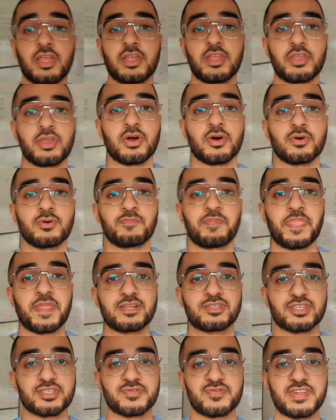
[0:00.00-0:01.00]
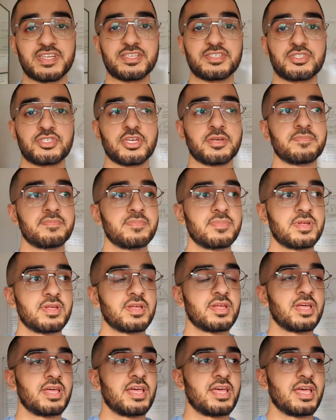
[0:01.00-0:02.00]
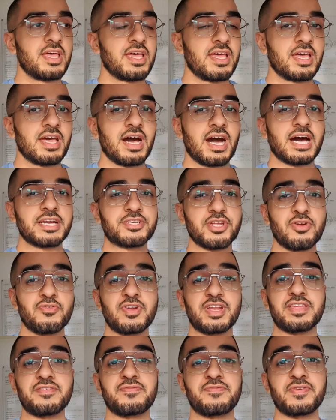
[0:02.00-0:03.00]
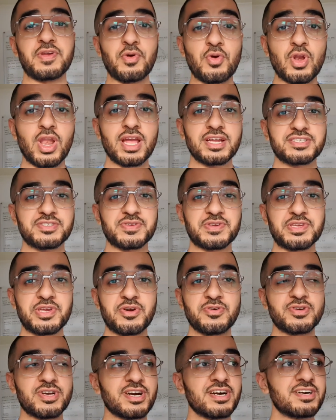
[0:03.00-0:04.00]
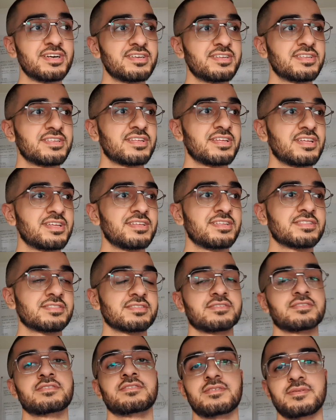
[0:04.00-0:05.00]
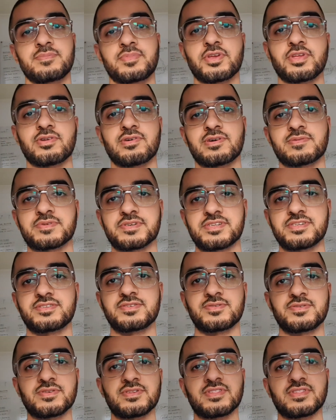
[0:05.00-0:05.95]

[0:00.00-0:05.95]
Yo, just finished gym. I don't really feel like doing yoga, but you know what I'm gonna do.